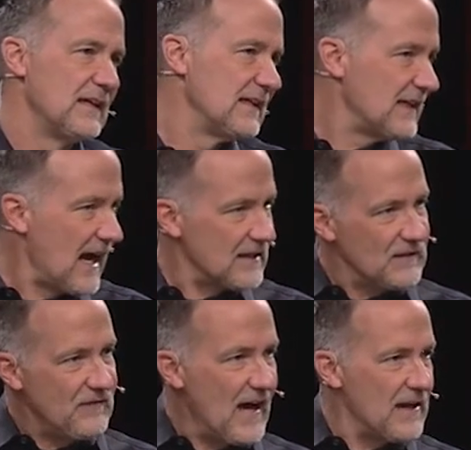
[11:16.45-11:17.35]
And God
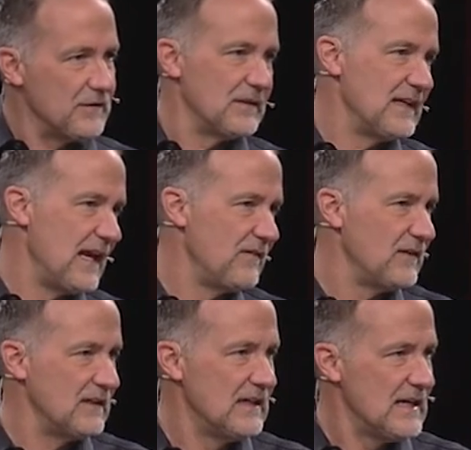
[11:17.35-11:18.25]
the Father in
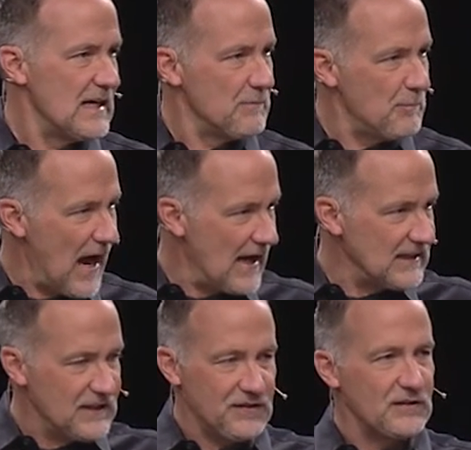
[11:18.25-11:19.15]
heaven
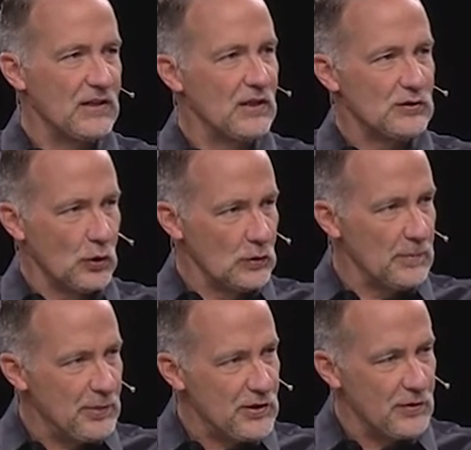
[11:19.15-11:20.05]
embodies total
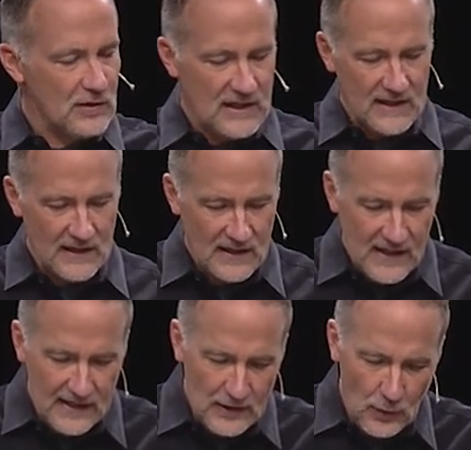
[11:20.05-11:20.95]
purity
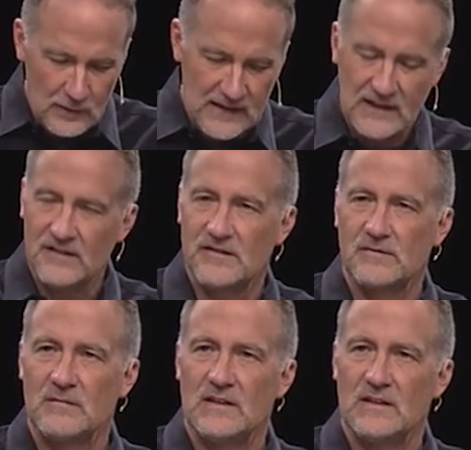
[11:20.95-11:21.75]
and holiness.